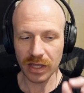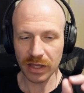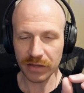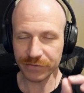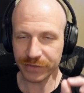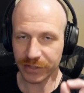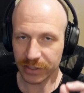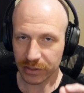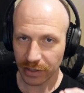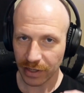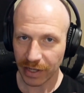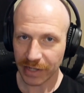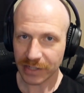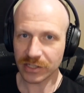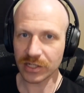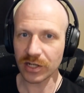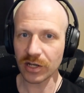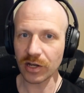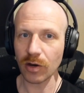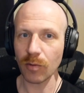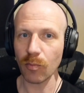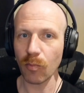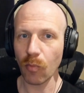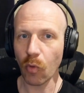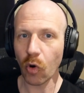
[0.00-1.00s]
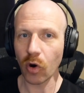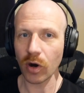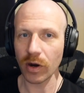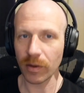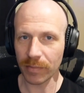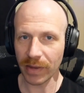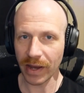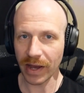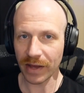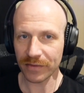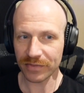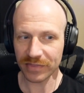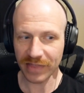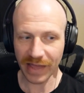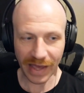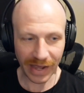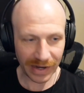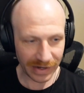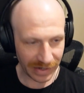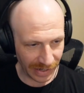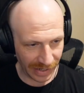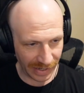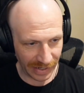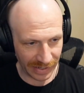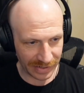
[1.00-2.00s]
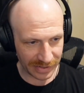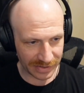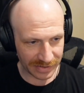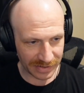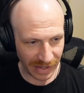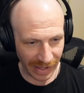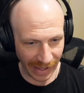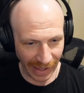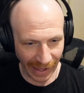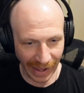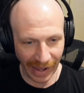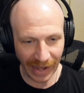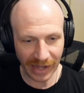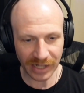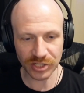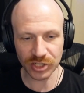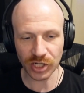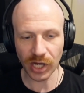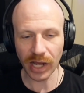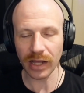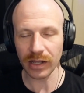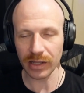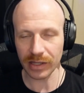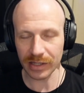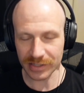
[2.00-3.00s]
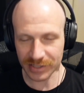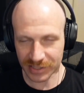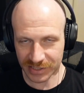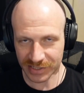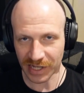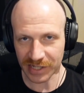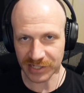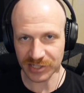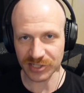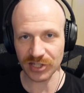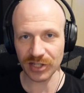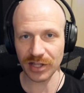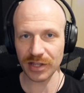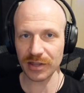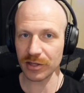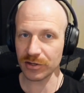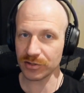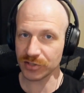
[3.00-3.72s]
If you'd like to know more about that and Agile at Tesla,